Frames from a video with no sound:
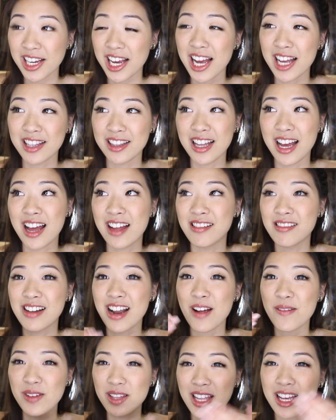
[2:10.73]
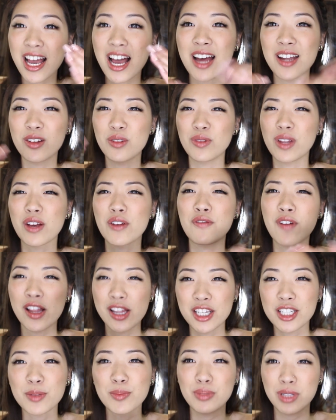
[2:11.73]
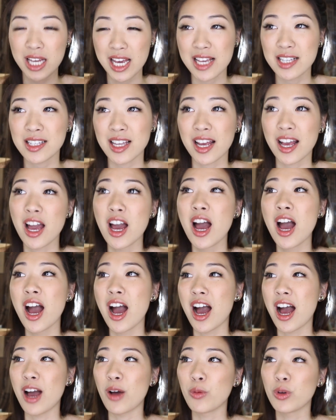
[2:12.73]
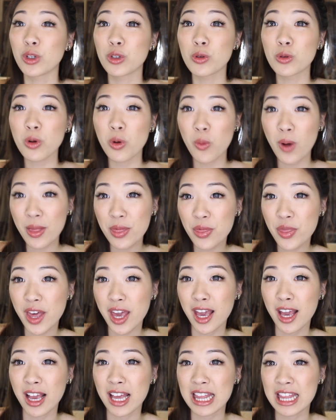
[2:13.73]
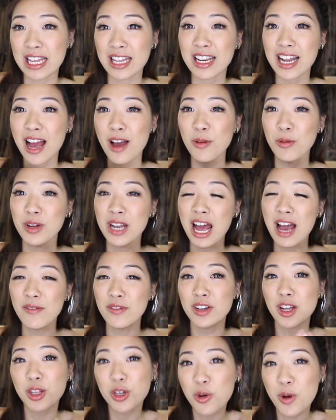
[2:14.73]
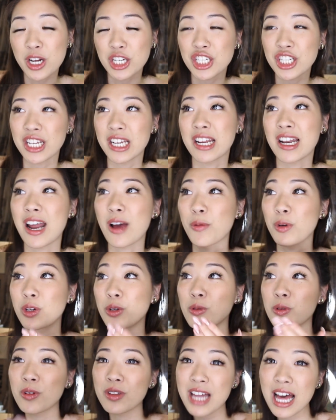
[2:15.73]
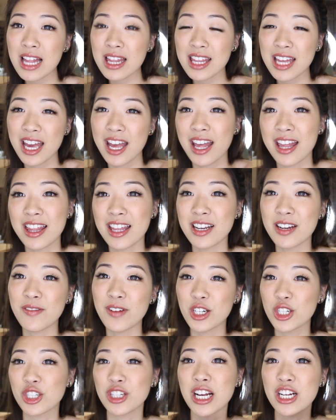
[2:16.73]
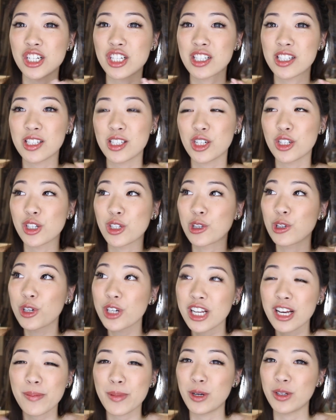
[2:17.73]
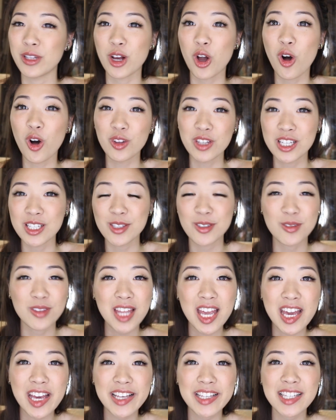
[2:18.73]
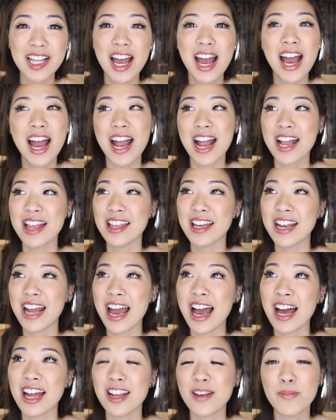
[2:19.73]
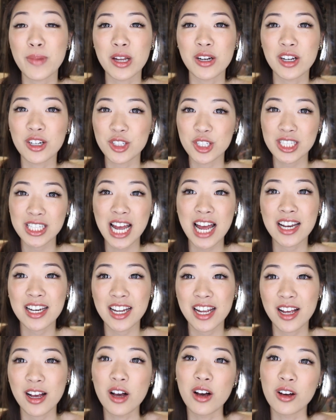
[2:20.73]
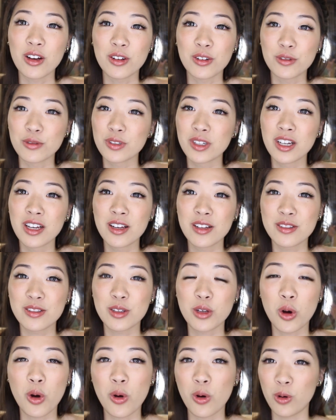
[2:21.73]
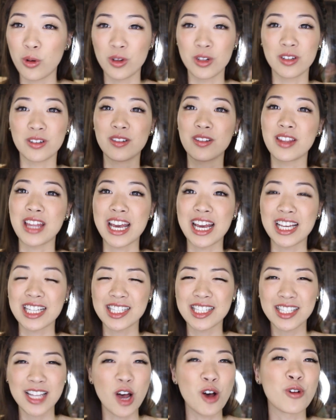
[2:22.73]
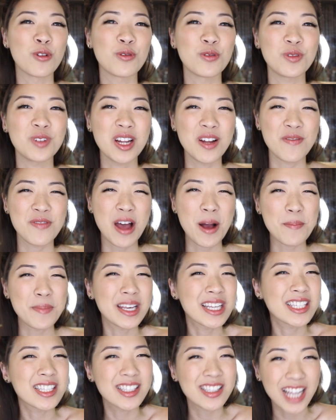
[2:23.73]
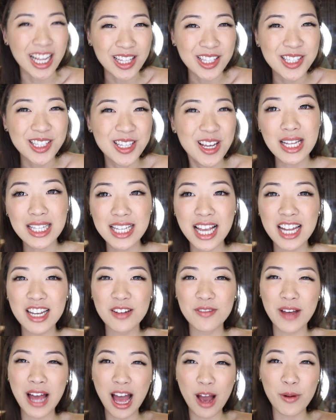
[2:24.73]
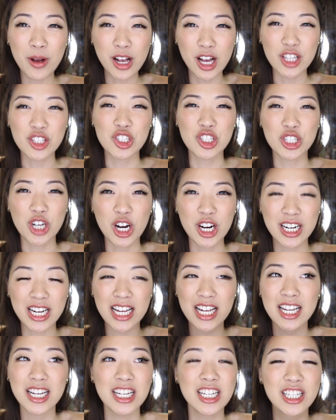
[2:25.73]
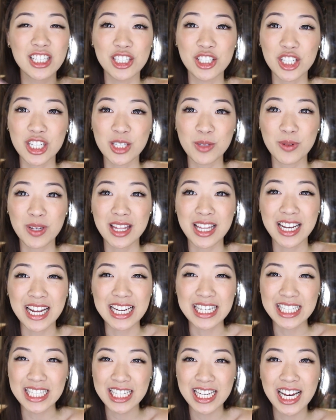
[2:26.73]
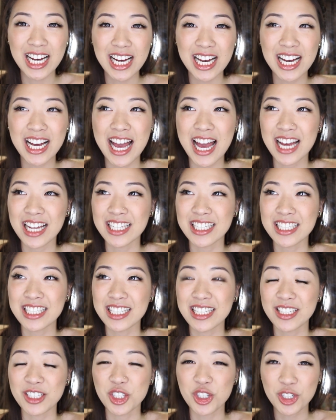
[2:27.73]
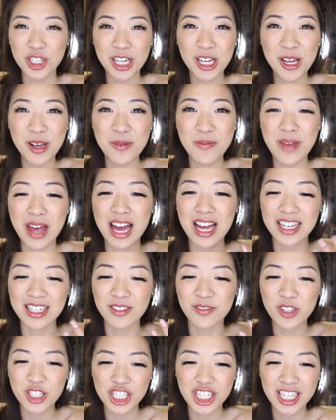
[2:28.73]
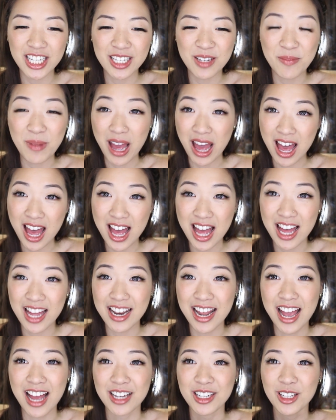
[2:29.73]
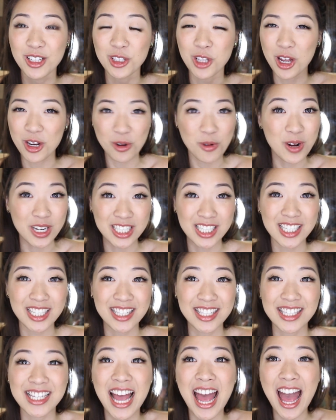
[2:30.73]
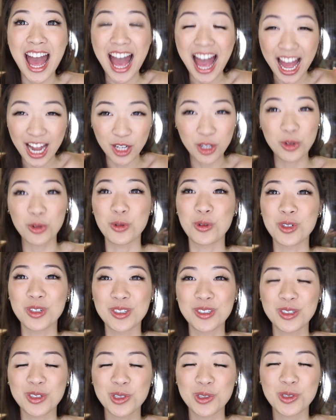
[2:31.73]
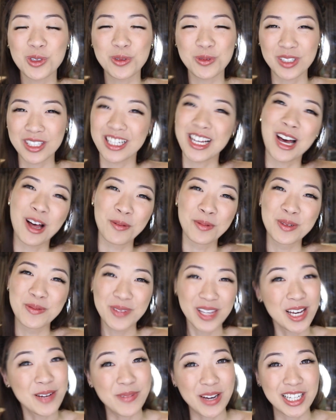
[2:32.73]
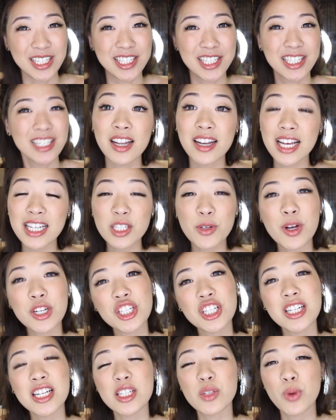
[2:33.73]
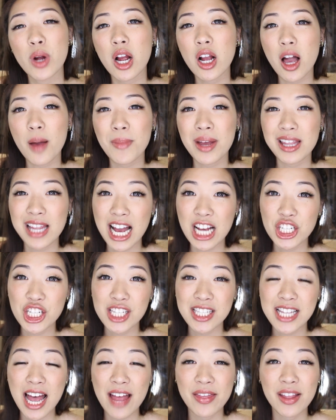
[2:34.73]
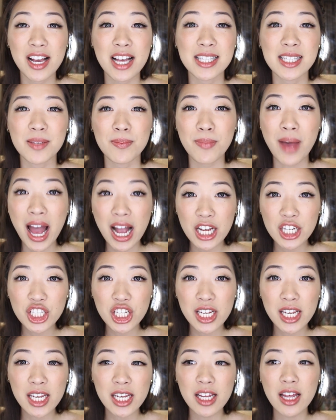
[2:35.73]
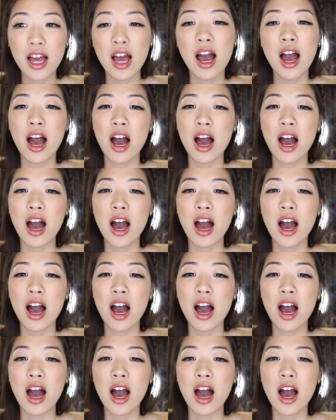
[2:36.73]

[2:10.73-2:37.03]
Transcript: And then everything kind of like fell into place. Like I would Google one thing, and then I would have another question, and I would Google that thing, and then eventually I just started learning about like all these new things, and then I had a better understanding of the whole thing itself, if that makes sense. That's kind of how I got started, just with an idea and a dream and a vision in my head and a lot of questions, and Google. Google really helped me a bunch. Next question is where I got my lashes and the custom packaging.